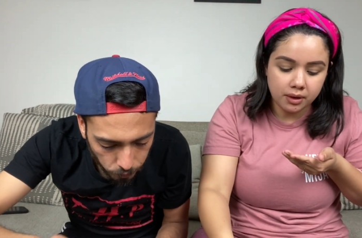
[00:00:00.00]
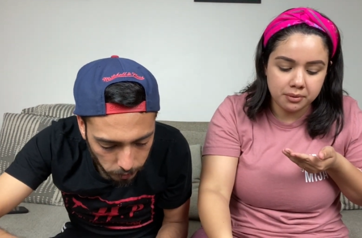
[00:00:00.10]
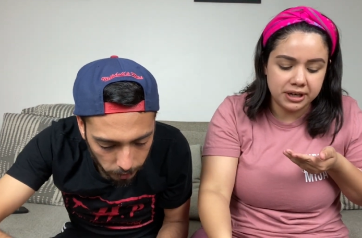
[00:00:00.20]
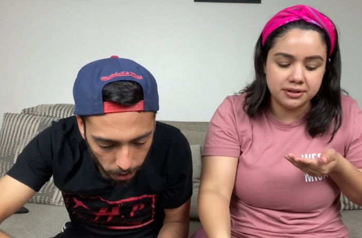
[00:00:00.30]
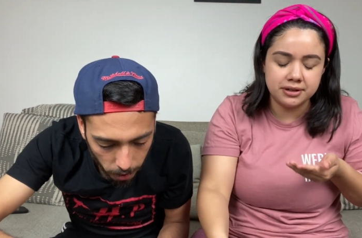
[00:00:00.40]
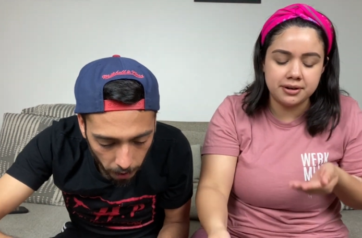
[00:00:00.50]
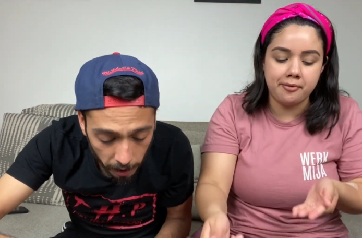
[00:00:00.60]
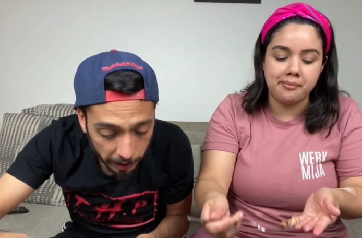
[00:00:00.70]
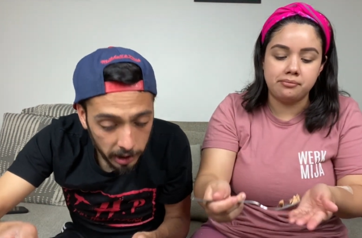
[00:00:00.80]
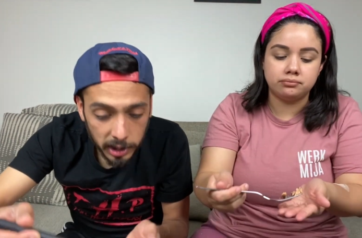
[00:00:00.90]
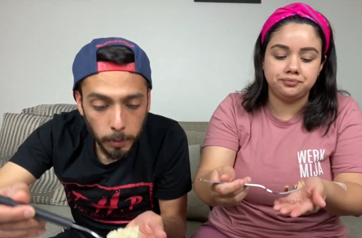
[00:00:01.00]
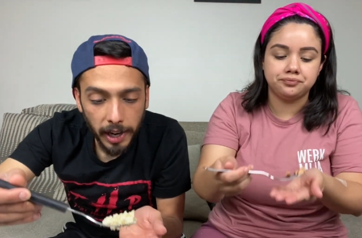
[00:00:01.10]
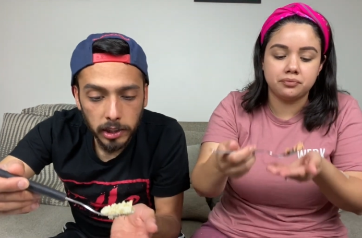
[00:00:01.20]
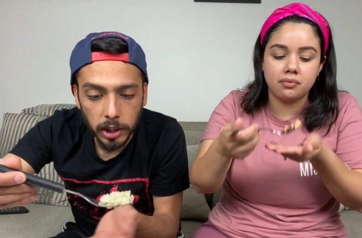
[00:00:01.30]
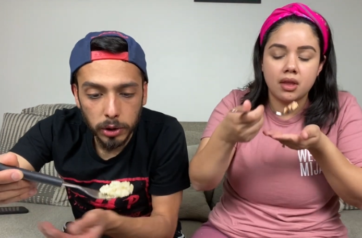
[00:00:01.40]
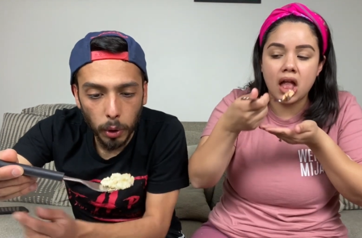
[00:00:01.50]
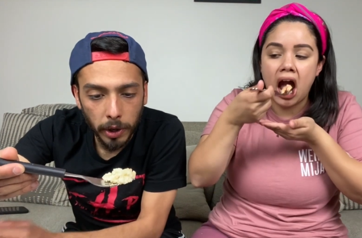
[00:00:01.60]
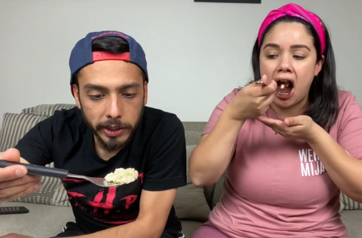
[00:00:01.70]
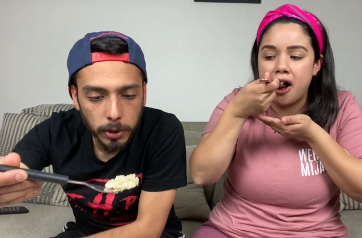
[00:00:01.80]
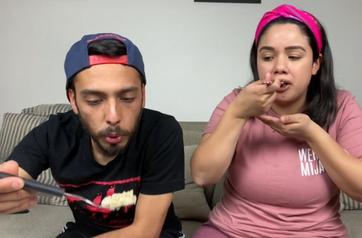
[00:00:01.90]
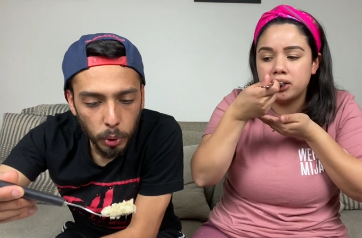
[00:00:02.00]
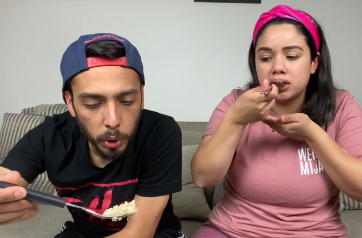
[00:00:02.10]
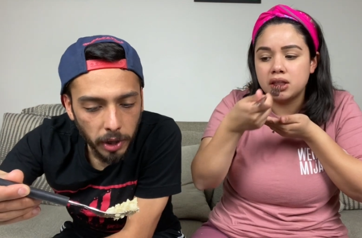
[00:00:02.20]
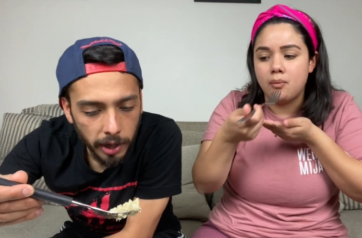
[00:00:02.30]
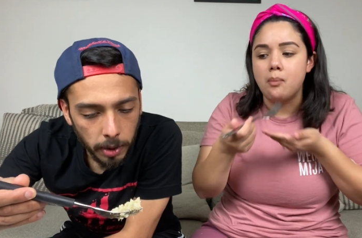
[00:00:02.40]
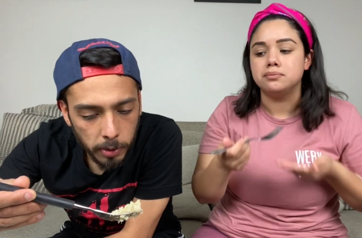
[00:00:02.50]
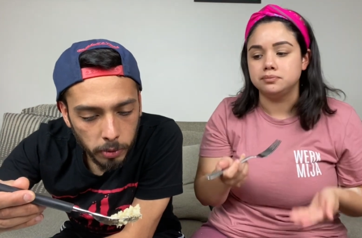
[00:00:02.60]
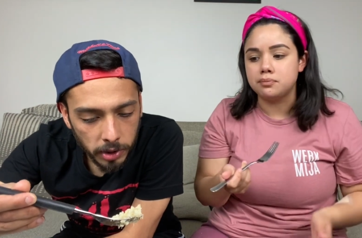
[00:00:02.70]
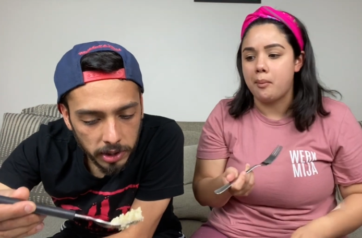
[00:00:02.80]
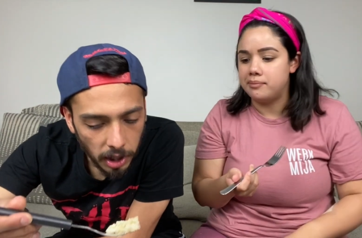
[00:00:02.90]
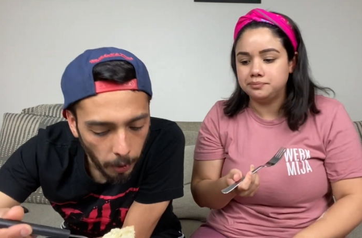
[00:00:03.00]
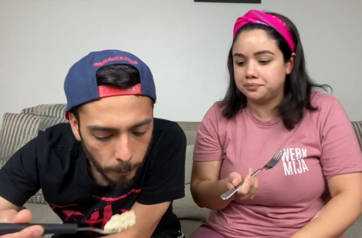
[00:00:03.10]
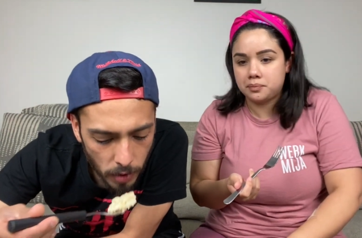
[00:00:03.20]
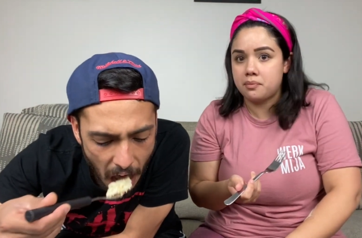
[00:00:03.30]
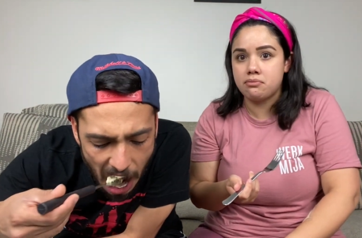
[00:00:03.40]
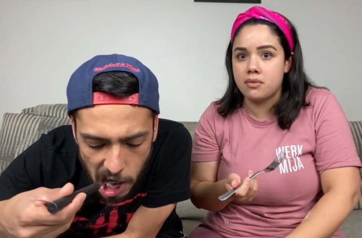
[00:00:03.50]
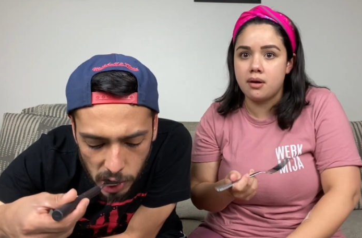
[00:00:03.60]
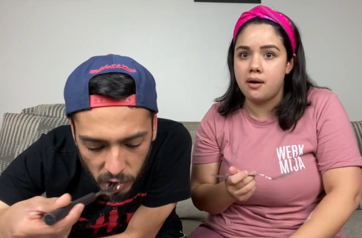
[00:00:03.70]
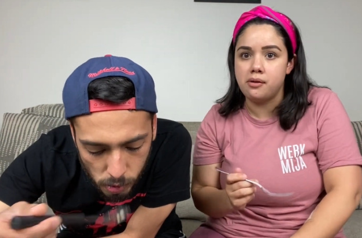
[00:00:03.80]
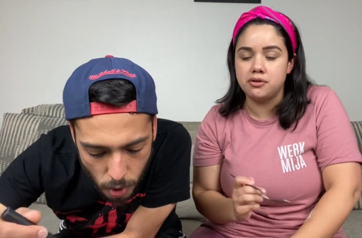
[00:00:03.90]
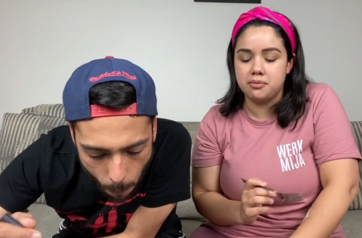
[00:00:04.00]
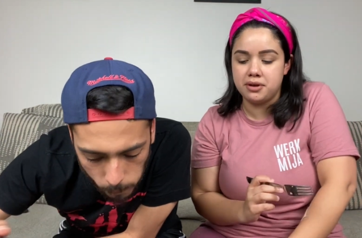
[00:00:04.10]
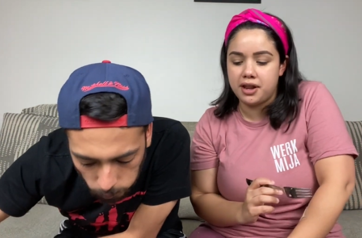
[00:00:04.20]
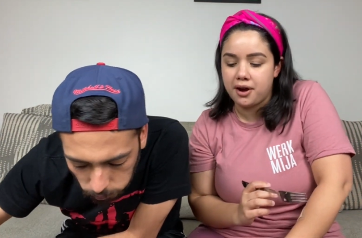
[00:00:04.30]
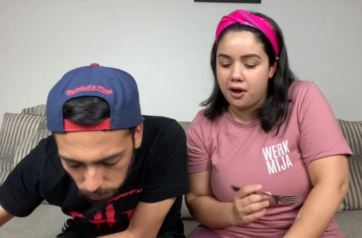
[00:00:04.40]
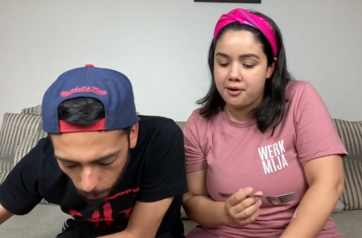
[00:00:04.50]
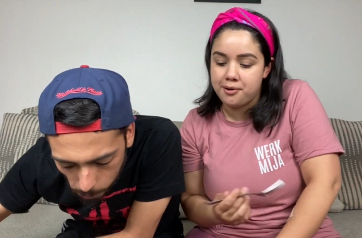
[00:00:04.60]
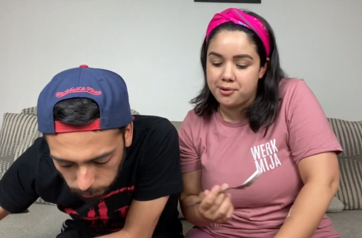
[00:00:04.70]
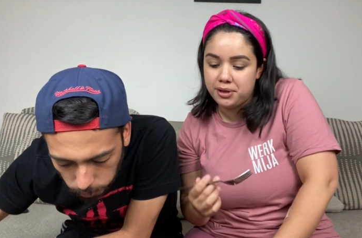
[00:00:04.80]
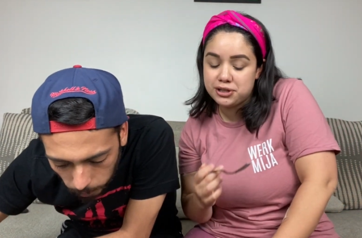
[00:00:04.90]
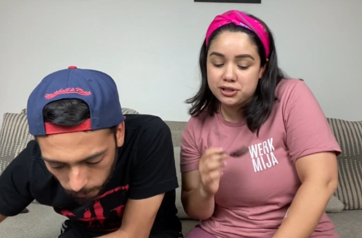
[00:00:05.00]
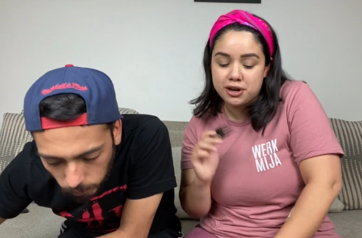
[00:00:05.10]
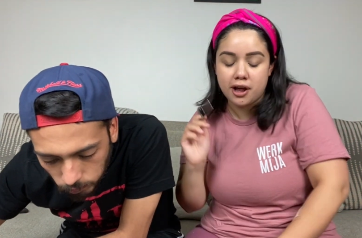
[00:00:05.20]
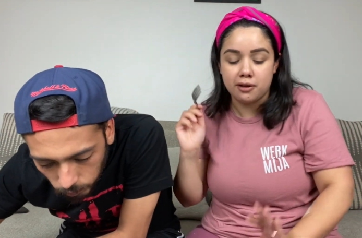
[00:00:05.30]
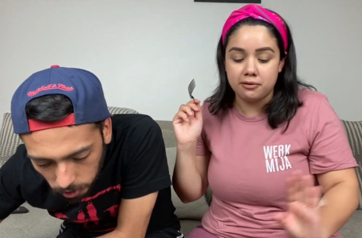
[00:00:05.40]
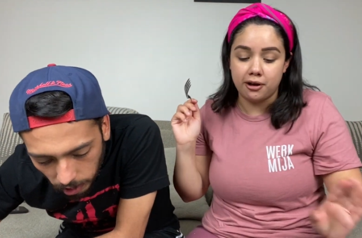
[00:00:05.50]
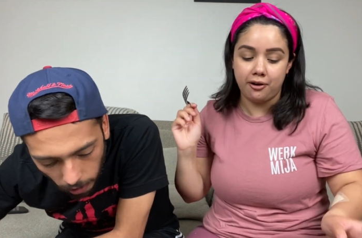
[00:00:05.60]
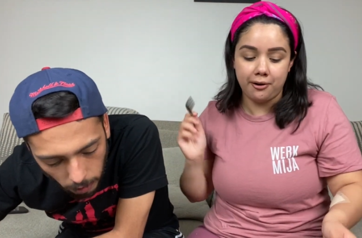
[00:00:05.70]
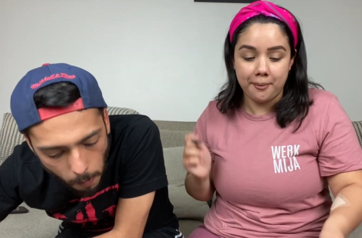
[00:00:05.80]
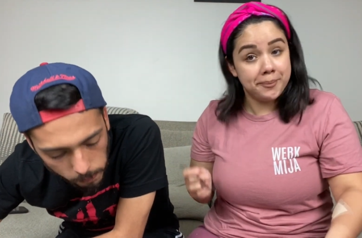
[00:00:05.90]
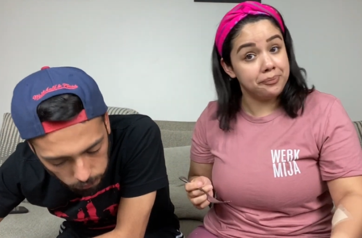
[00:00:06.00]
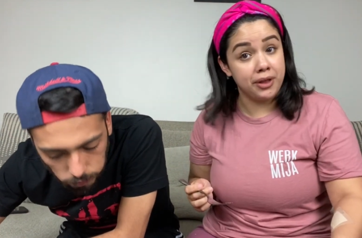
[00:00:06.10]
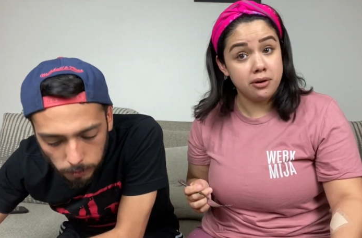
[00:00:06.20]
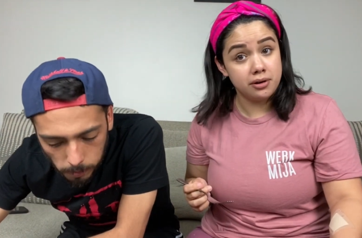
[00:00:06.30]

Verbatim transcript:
Speaker 1: I did it.
Speaker 2: And like in this mash, it's so like smooth. You can't even really tell.
Speaker 1: I wouldn't be like, oh, that's cauliflower. No,